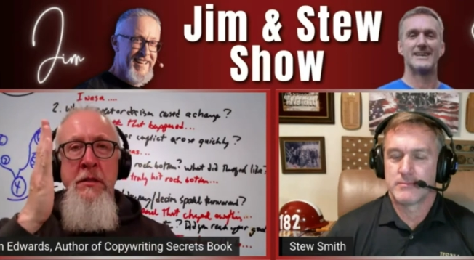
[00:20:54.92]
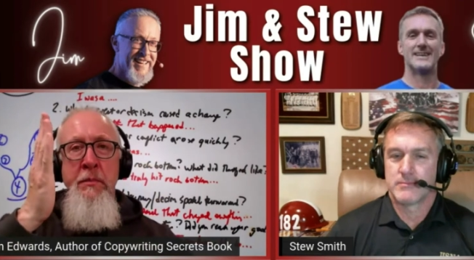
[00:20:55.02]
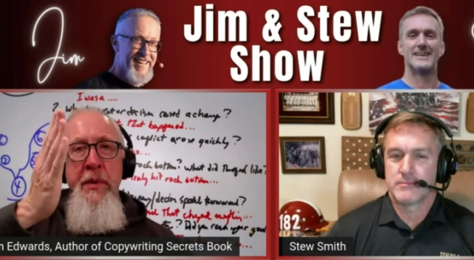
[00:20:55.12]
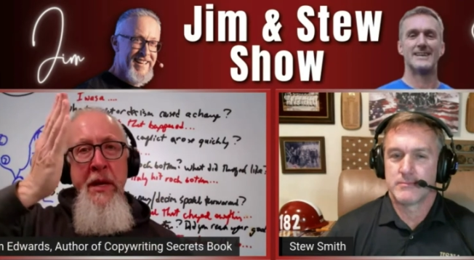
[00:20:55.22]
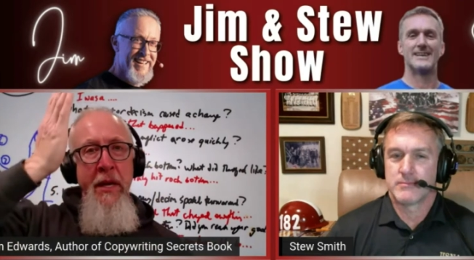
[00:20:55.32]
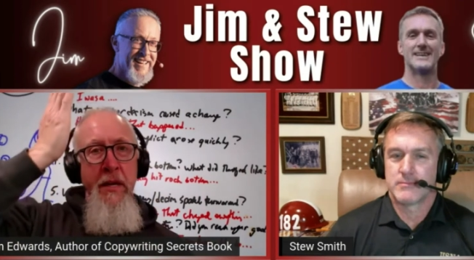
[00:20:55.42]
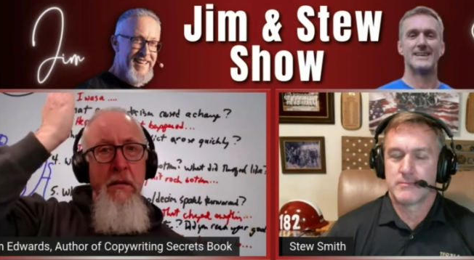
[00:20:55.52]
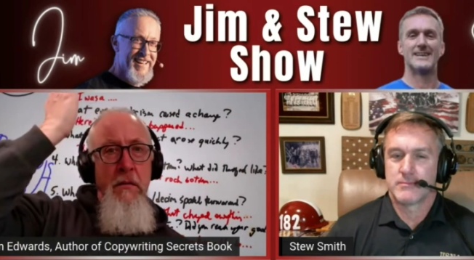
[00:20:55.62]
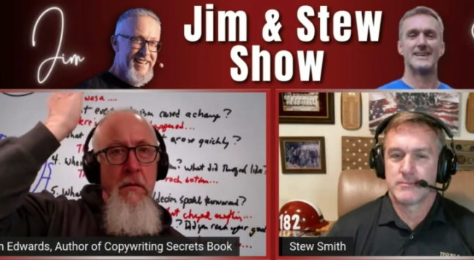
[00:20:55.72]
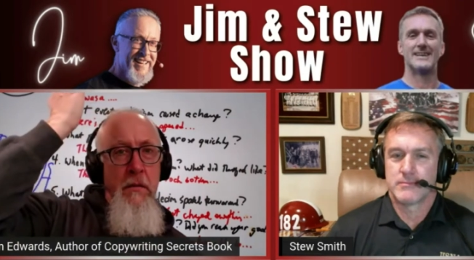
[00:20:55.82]
Speaker 1: big,
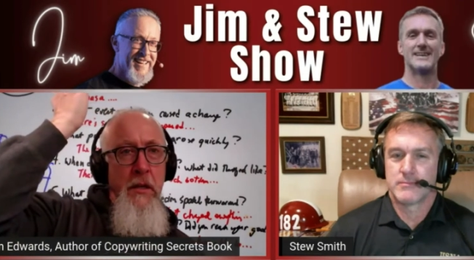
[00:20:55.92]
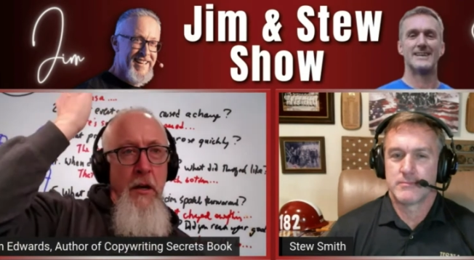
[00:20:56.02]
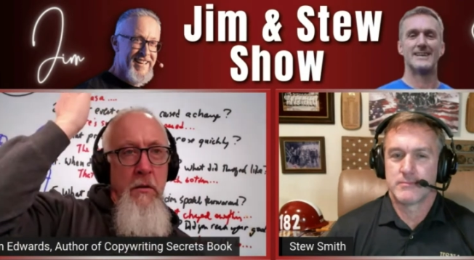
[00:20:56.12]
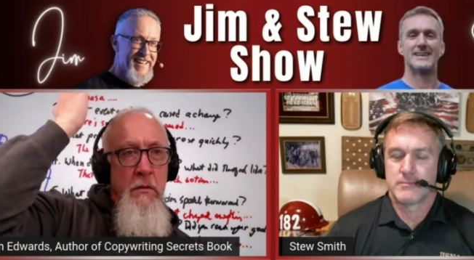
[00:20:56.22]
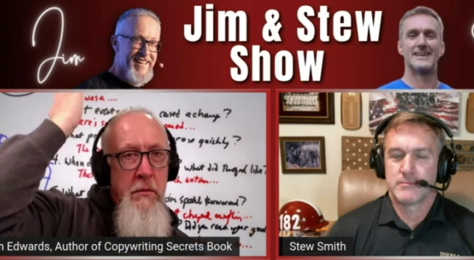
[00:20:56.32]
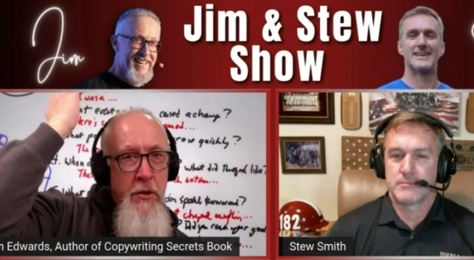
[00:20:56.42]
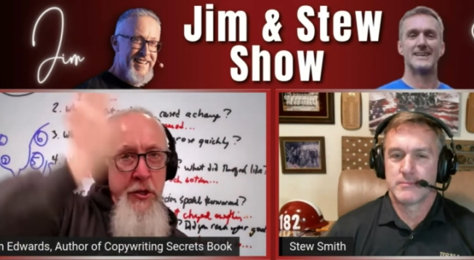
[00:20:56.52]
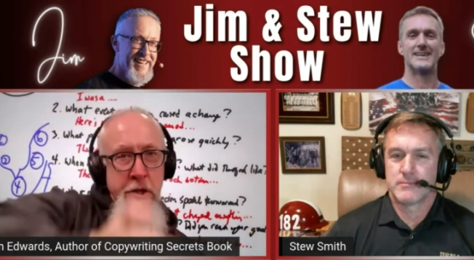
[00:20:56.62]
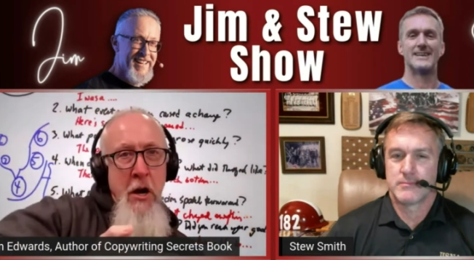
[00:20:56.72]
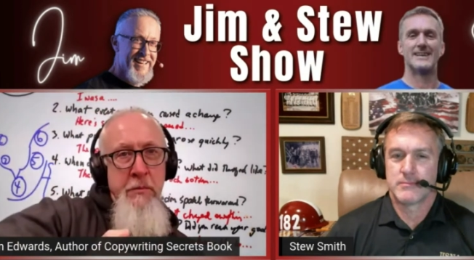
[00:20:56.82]
you know,
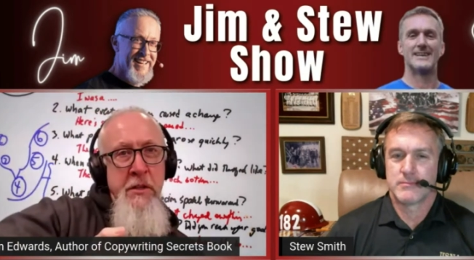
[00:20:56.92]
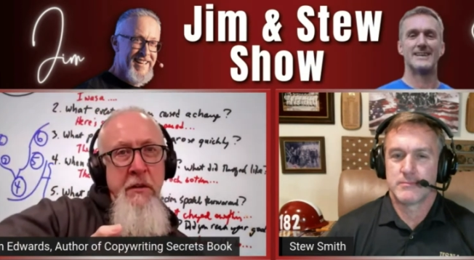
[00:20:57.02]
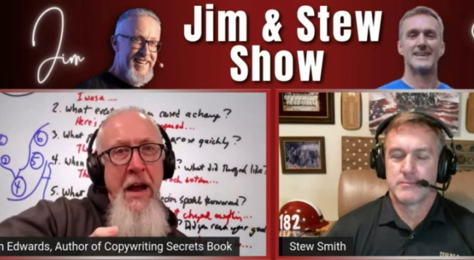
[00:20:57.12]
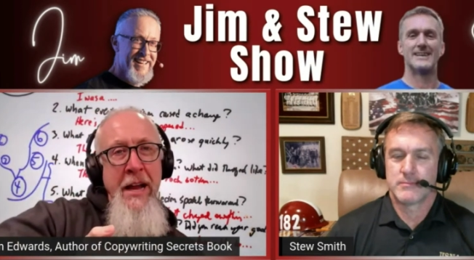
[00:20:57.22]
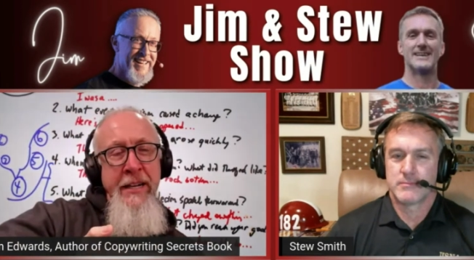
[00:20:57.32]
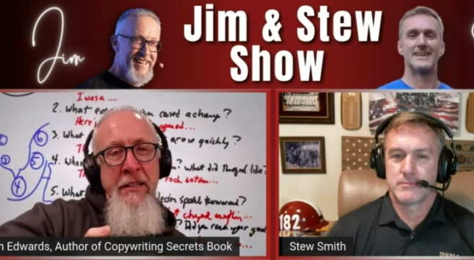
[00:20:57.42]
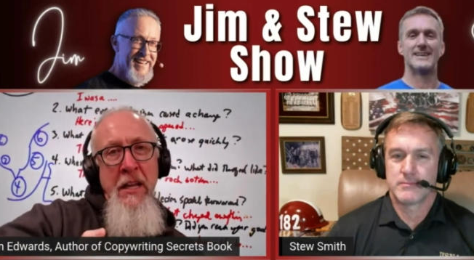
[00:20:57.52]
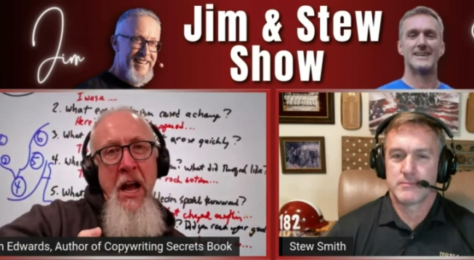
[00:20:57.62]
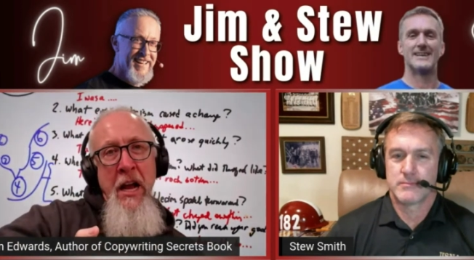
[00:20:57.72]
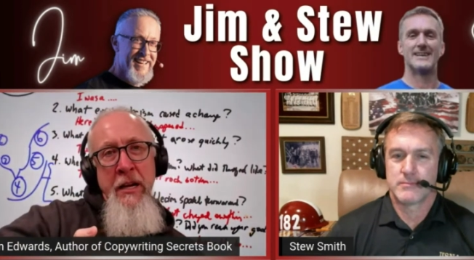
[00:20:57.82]
sharp dividing
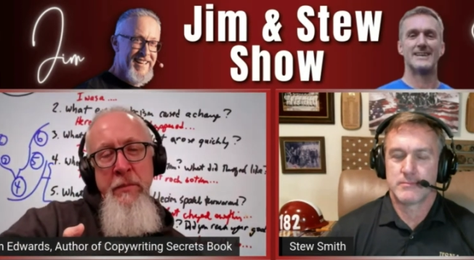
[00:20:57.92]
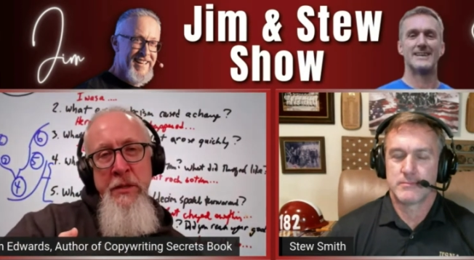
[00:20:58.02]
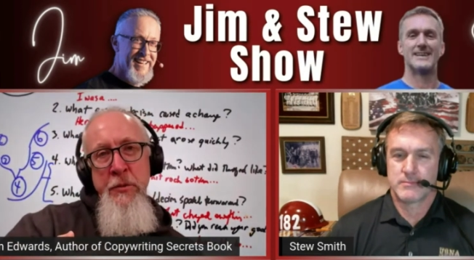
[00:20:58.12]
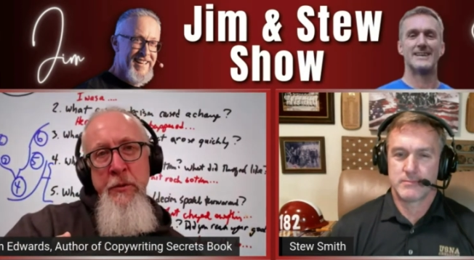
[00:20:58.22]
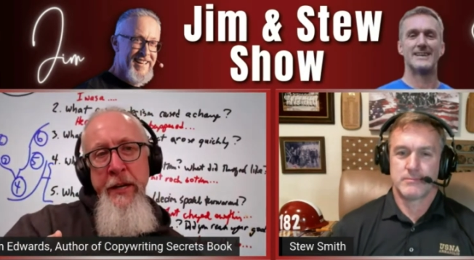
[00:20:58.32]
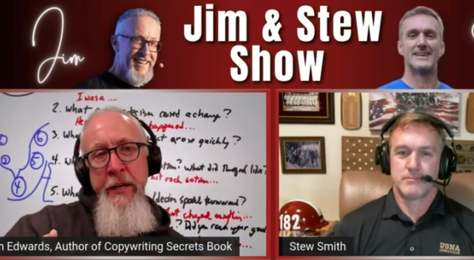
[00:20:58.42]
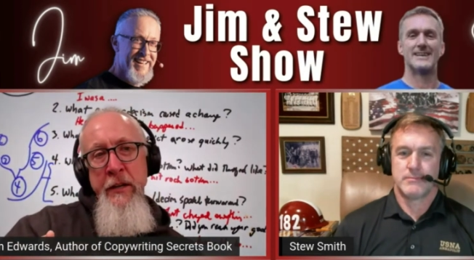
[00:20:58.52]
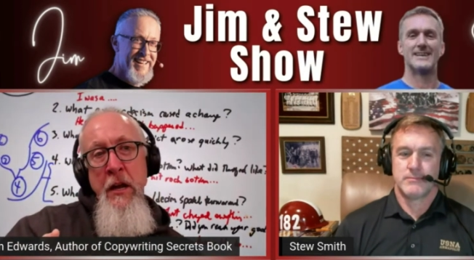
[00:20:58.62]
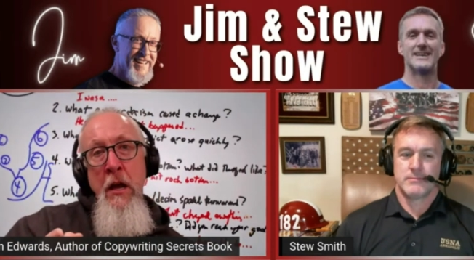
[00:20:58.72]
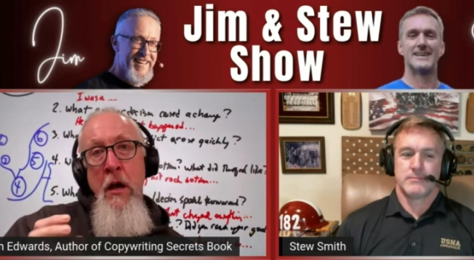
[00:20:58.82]
line
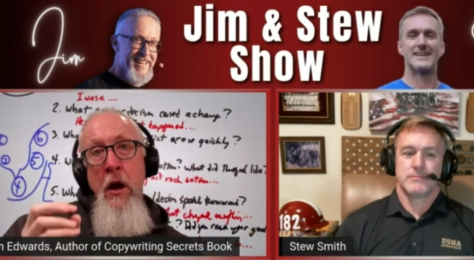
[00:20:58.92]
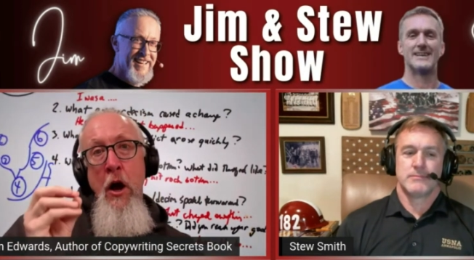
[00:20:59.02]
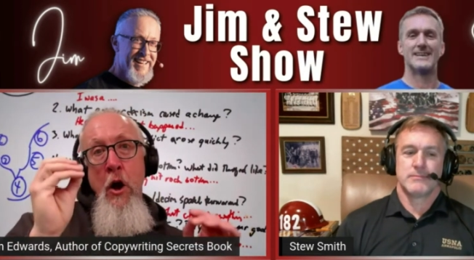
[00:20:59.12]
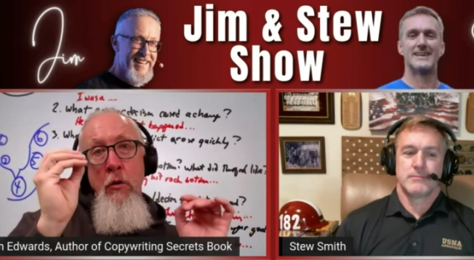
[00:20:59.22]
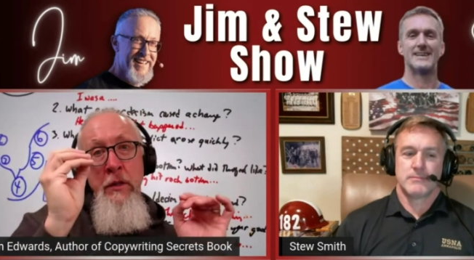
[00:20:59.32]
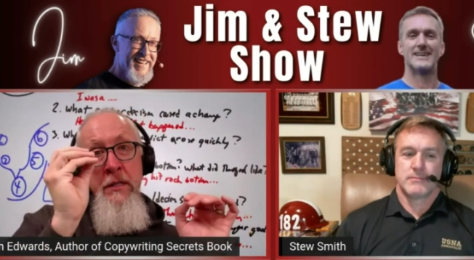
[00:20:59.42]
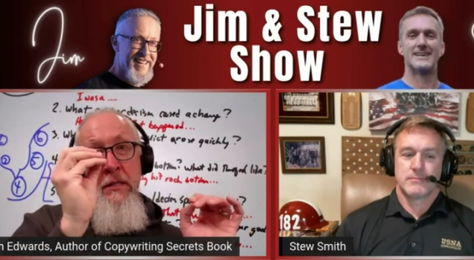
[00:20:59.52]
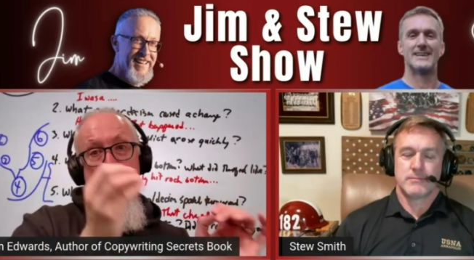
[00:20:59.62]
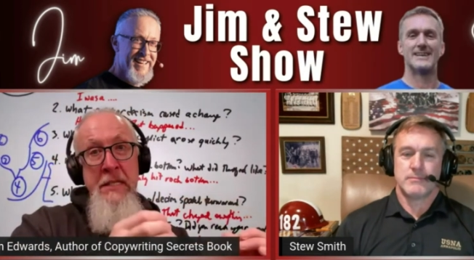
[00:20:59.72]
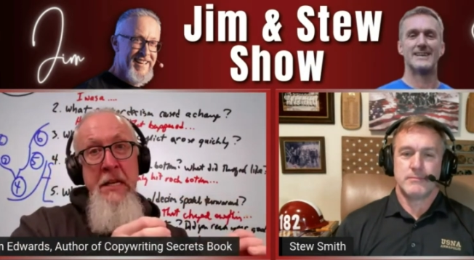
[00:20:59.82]
between, oh, this
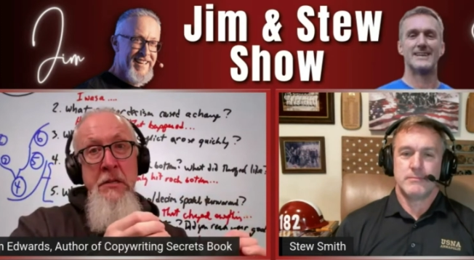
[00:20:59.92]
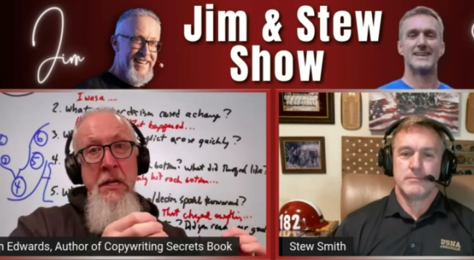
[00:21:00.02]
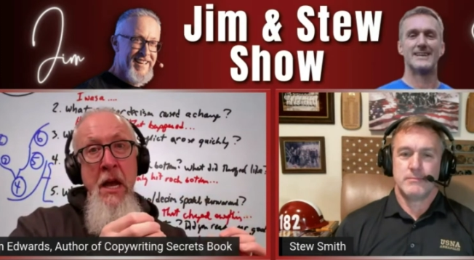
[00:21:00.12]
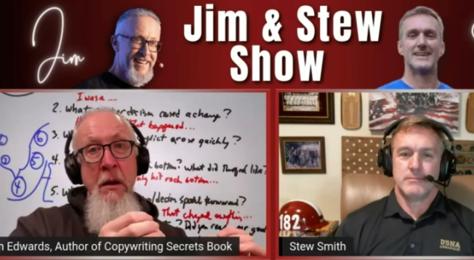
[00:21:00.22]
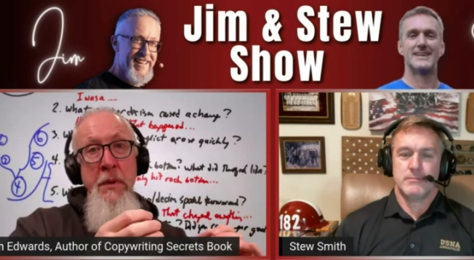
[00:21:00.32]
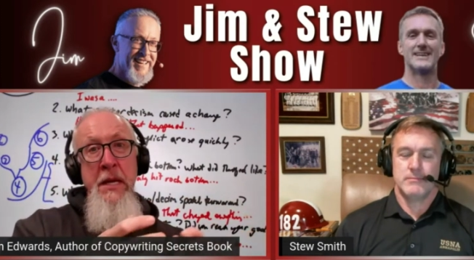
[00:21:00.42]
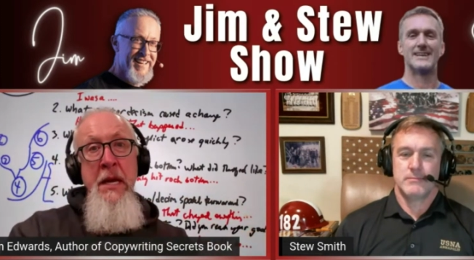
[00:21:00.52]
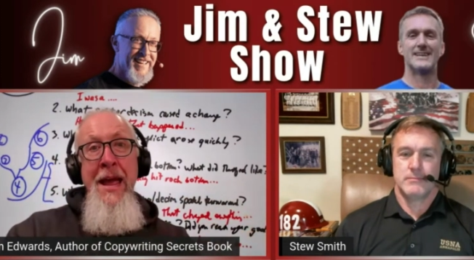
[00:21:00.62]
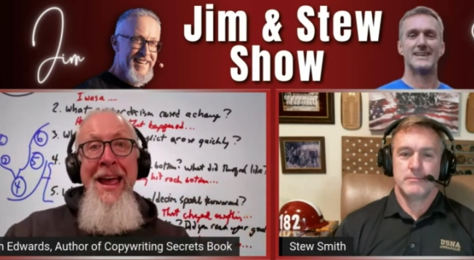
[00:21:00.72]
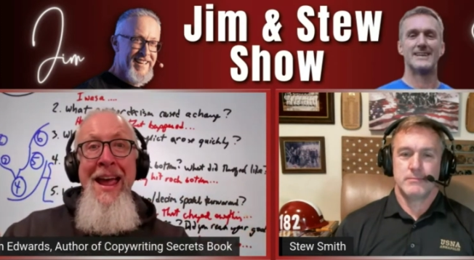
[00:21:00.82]
is sales
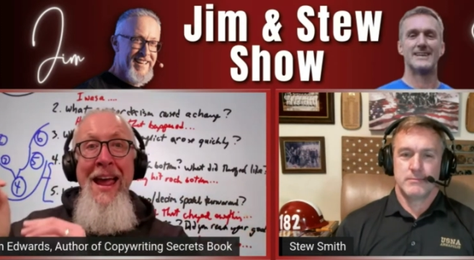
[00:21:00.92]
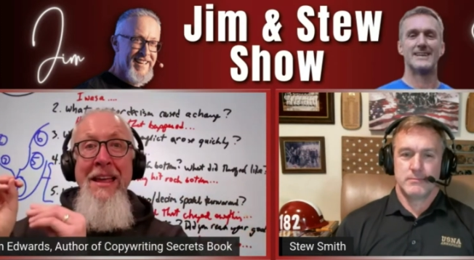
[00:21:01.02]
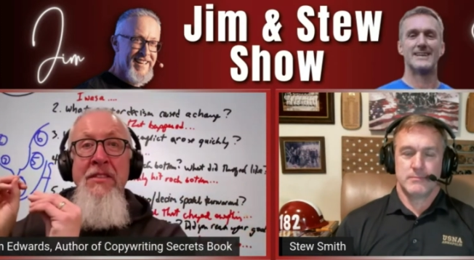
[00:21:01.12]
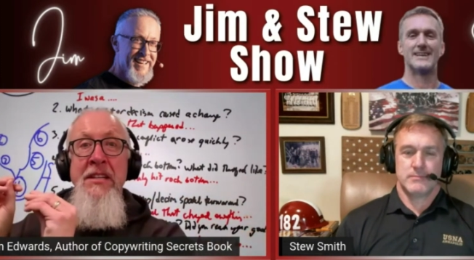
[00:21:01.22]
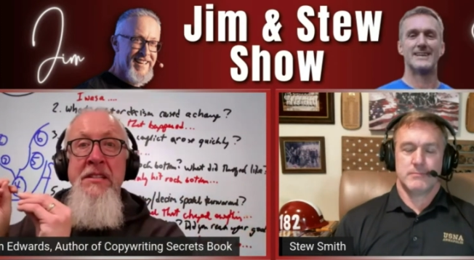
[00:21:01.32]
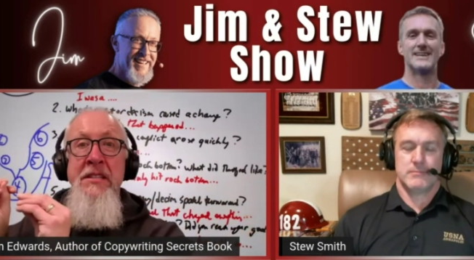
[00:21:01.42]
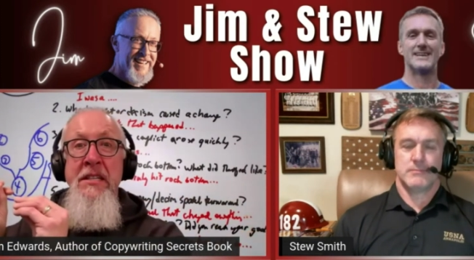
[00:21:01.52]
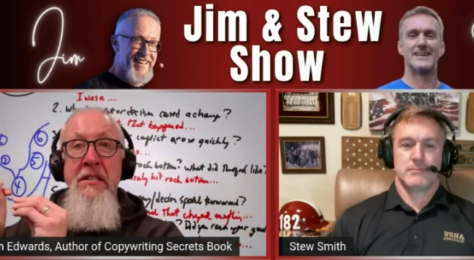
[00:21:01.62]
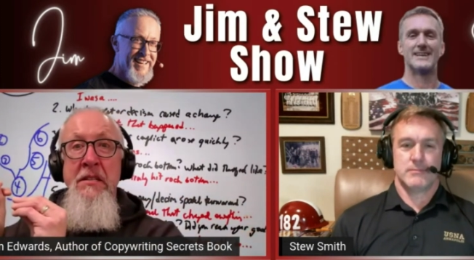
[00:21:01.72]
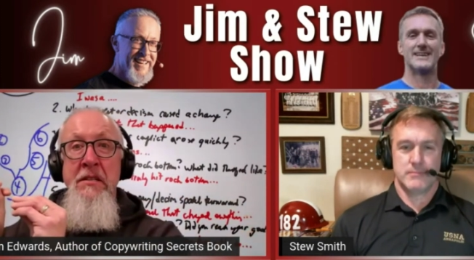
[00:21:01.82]
copy and this
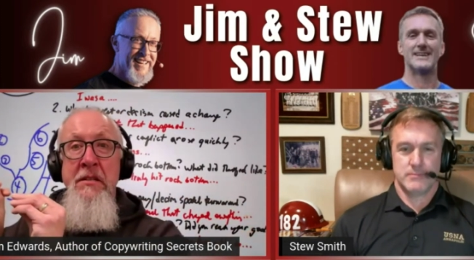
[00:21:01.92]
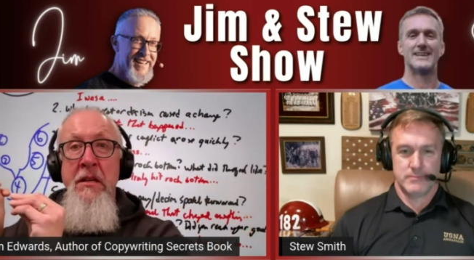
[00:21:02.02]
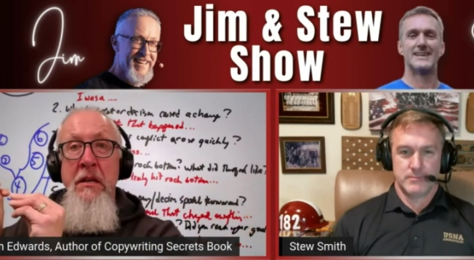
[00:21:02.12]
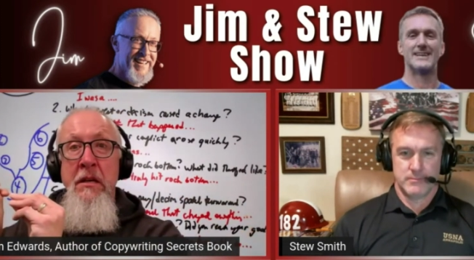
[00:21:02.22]
is